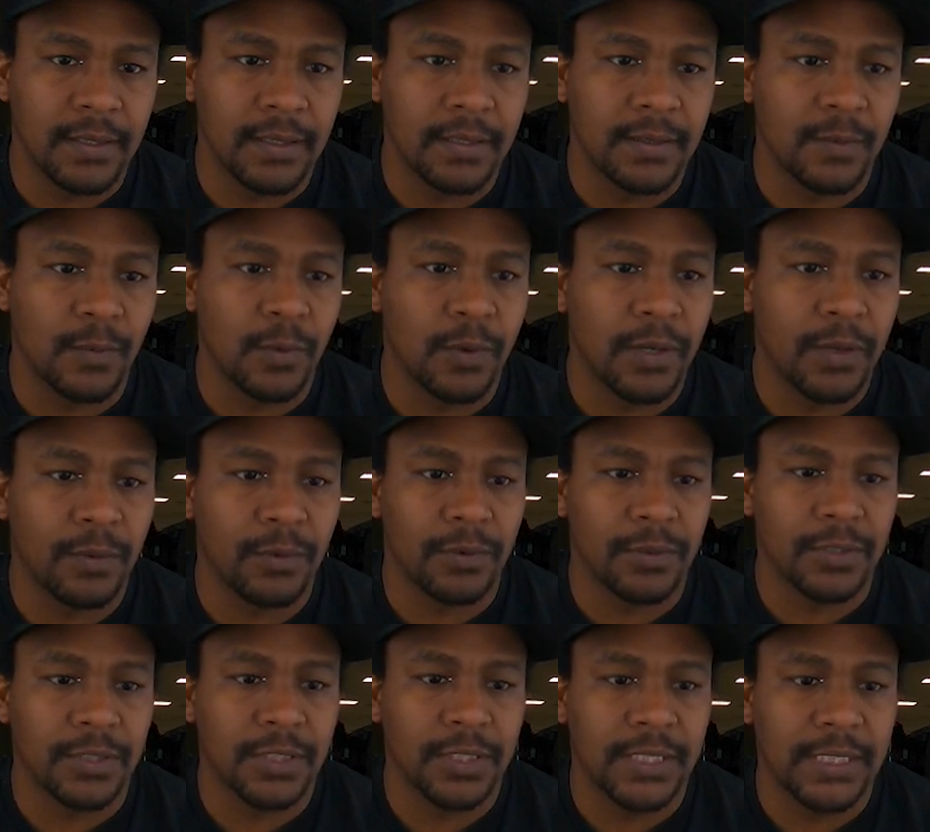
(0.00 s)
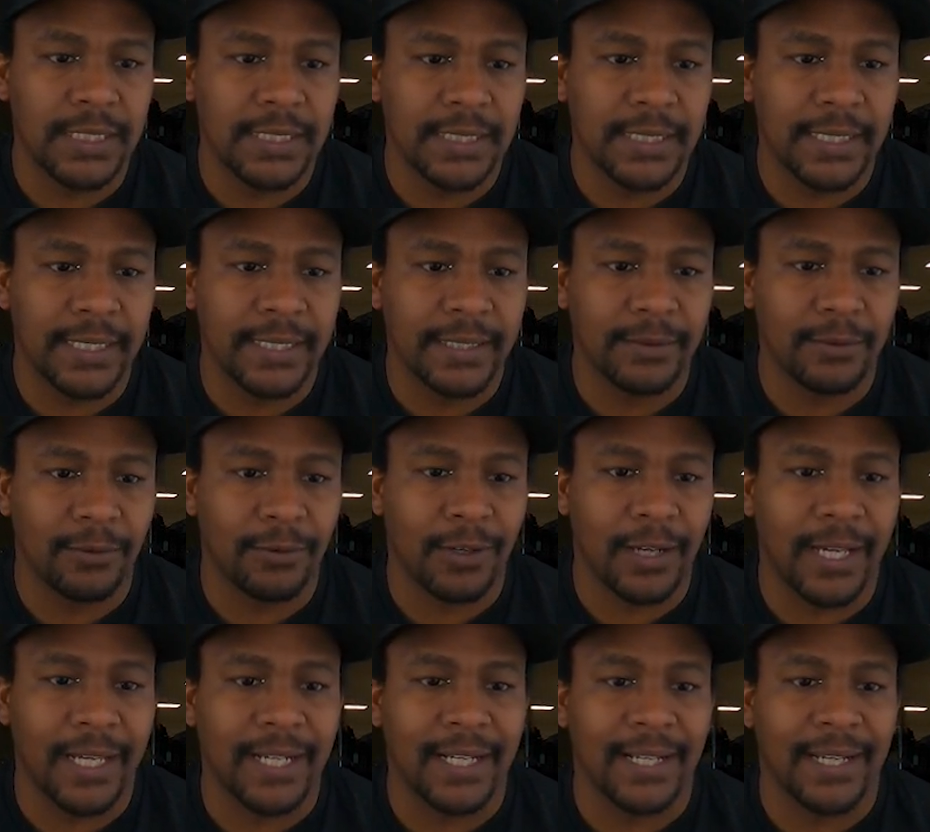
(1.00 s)
is what we're sitting at
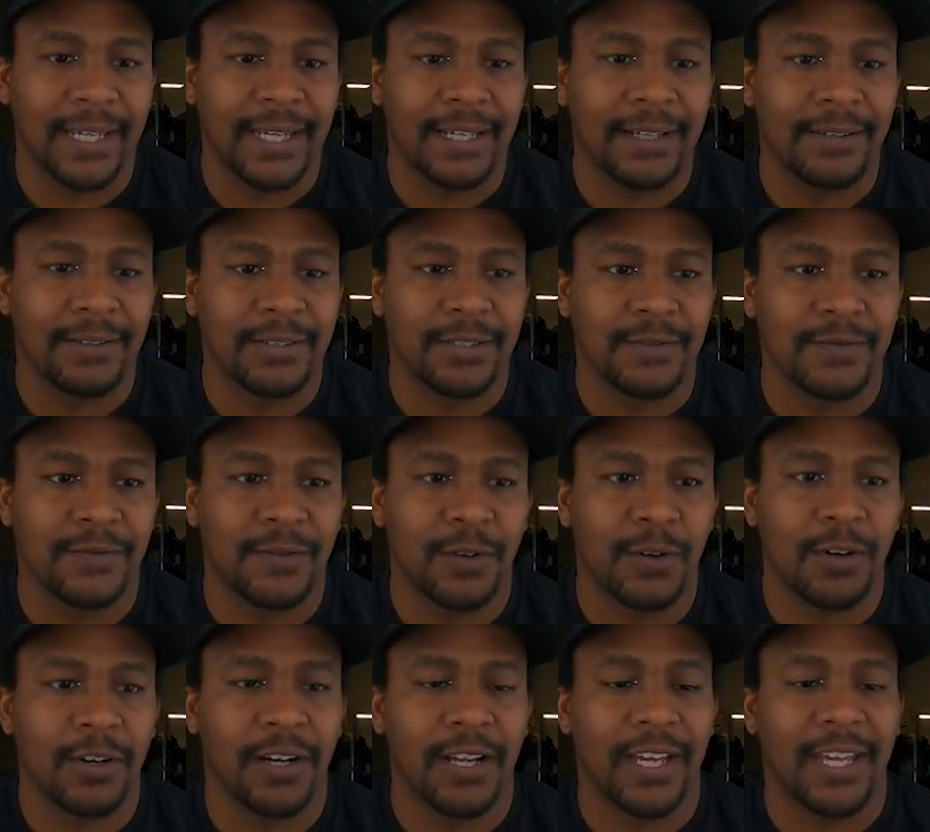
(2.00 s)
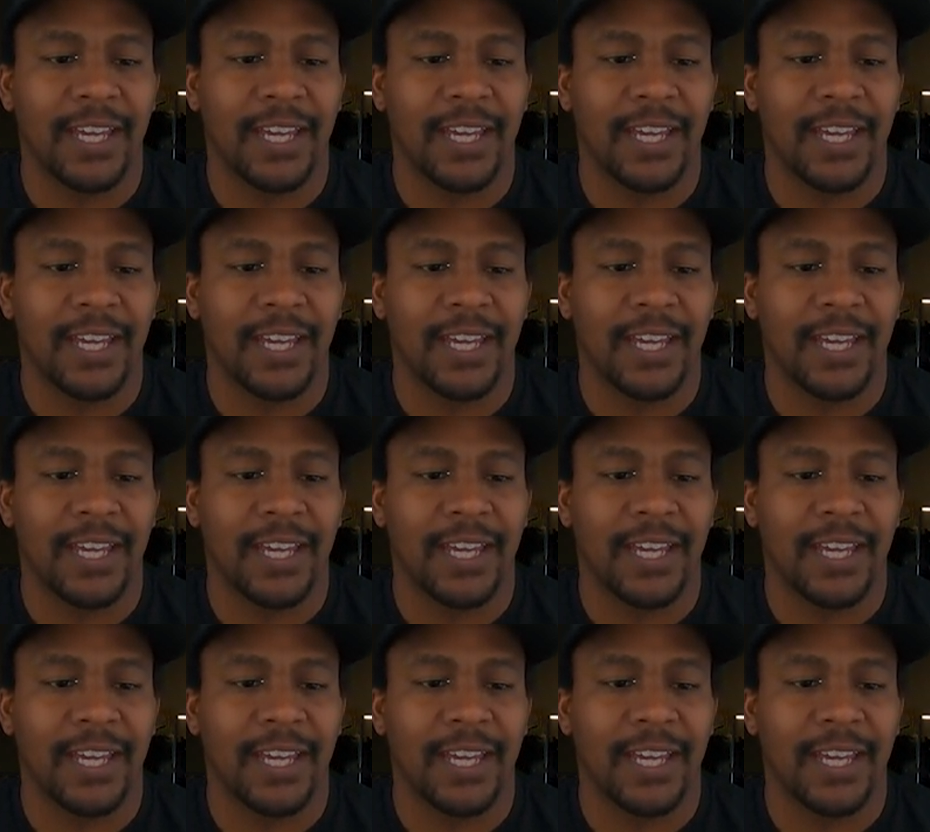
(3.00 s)
right now as far